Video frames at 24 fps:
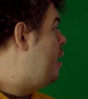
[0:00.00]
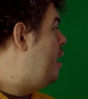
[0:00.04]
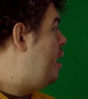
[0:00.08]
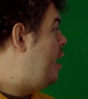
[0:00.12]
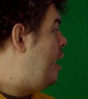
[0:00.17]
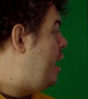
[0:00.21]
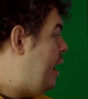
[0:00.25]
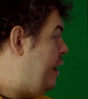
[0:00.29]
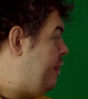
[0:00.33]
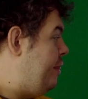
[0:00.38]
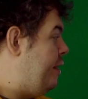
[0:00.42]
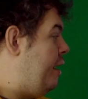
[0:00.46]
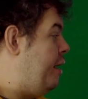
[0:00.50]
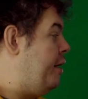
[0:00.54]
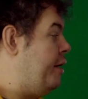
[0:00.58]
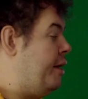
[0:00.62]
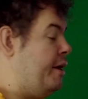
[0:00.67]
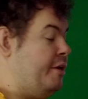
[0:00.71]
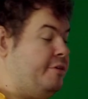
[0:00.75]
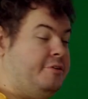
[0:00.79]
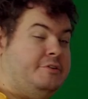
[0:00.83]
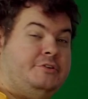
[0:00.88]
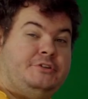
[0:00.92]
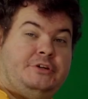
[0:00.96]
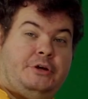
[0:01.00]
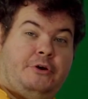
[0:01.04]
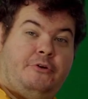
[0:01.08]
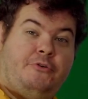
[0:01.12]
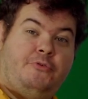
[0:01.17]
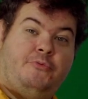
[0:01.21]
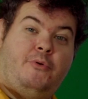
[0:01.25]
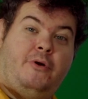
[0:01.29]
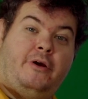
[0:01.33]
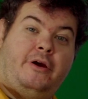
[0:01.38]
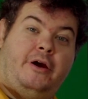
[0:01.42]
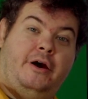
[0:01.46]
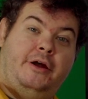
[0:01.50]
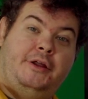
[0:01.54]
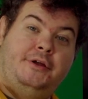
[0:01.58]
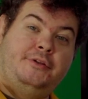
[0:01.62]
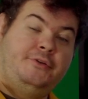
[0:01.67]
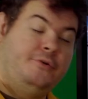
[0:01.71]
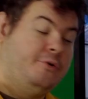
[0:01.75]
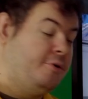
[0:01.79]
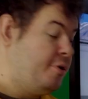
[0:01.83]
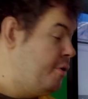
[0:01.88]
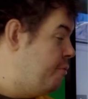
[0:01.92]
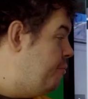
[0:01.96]
And then I get to choose what kind of
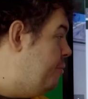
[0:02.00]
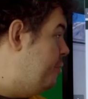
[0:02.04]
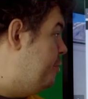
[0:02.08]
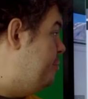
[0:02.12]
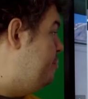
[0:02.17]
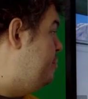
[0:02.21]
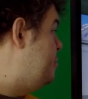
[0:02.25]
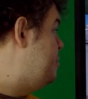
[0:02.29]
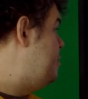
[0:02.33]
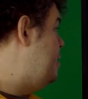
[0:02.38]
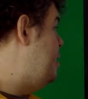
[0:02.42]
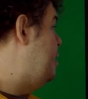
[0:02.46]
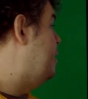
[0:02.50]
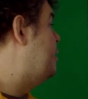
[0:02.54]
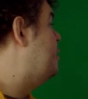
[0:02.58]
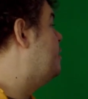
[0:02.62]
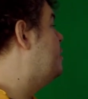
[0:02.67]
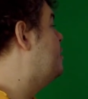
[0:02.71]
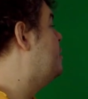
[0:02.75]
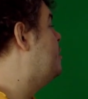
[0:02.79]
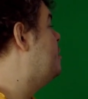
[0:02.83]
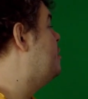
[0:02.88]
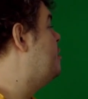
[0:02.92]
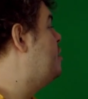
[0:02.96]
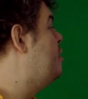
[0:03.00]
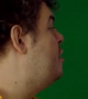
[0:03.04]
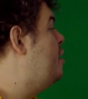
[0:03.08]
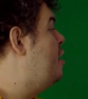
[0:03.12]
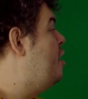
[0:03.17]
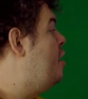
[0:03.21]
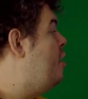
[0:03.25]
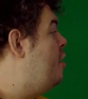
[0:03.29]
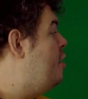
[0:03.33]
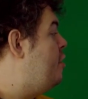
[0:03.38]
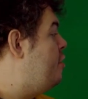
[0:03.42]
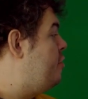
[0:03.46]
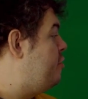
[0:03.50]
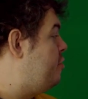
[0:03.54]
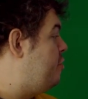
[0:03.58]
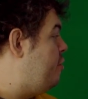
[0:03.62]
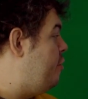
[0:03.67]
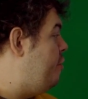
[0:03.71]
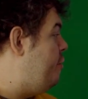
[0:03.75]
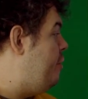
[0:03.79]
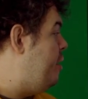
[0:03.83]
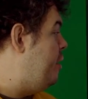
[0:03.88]
door I want to put in. So I